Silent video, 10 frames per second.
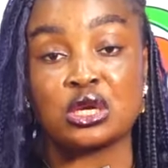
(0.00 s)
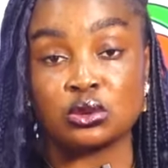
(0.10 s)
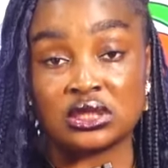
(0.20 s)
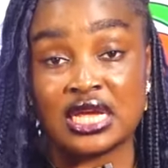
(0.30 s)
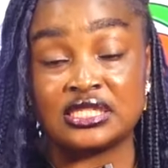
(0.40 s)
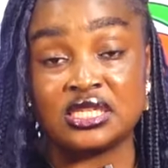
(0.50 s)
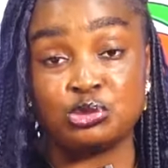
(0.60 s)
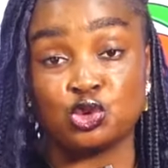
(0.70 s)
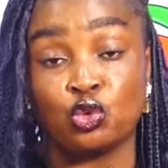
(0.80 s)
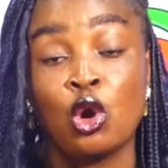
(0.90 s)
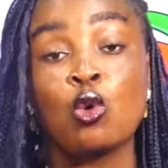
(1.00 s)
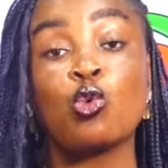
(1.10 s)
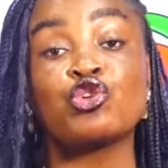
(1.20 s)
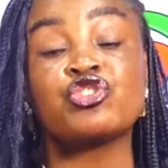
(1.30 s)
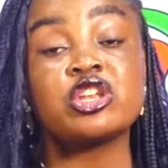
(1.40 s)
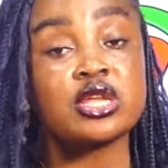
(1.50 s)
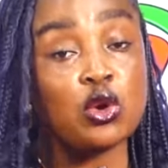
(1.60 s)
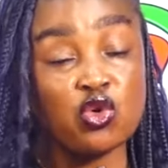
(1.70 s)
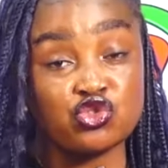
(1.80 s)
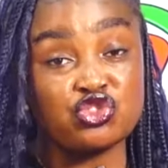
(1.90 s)
now what's idea be no wash the
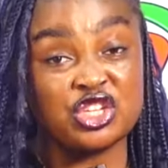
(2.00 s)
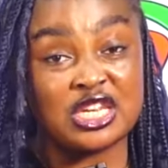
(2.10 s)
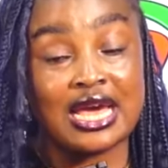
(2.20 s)
ekosunina.